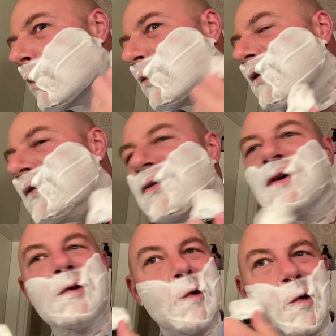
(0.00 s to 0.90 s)

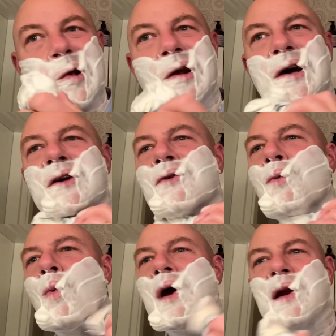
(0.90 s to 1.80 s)
Something looking like a
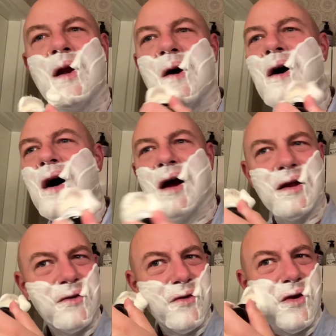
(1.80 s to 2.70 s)
well
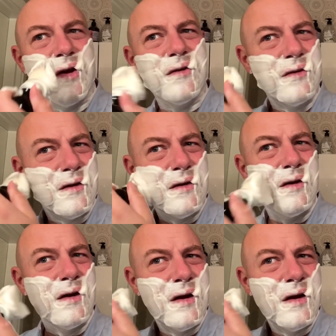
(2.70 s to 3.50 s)
hydrated